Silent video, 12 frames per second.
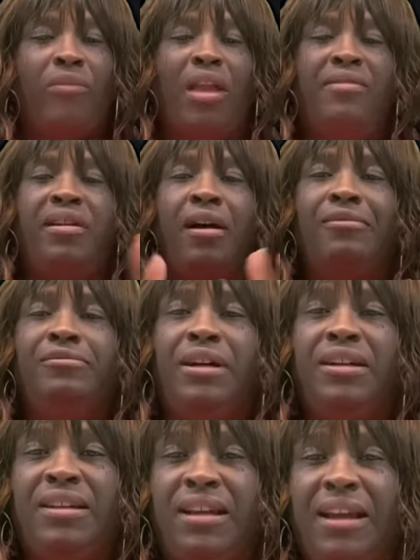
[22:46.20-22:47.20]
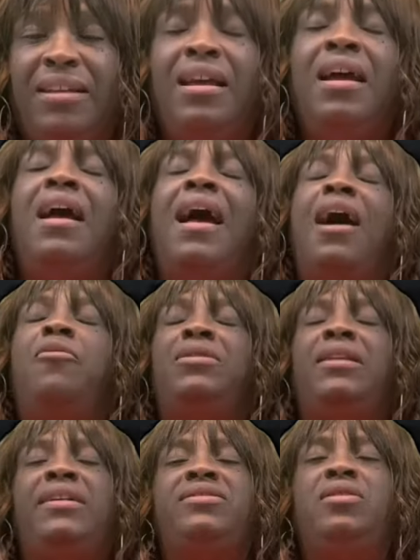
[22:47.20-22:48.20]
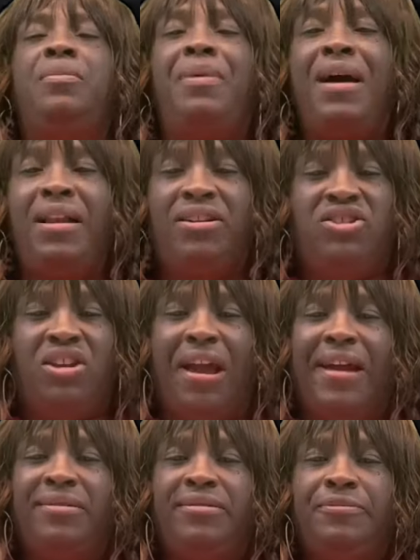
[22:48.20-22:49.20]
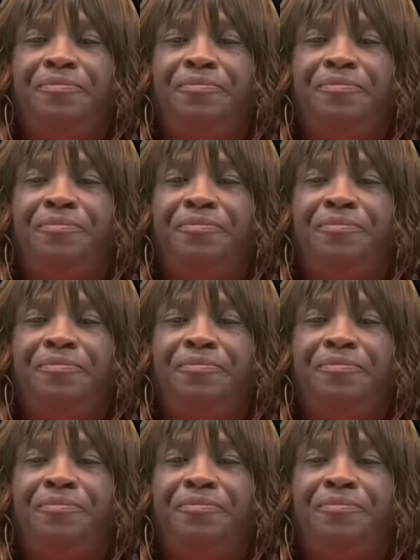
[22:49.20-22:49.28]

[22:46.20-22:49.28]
So, again, I would like to apologize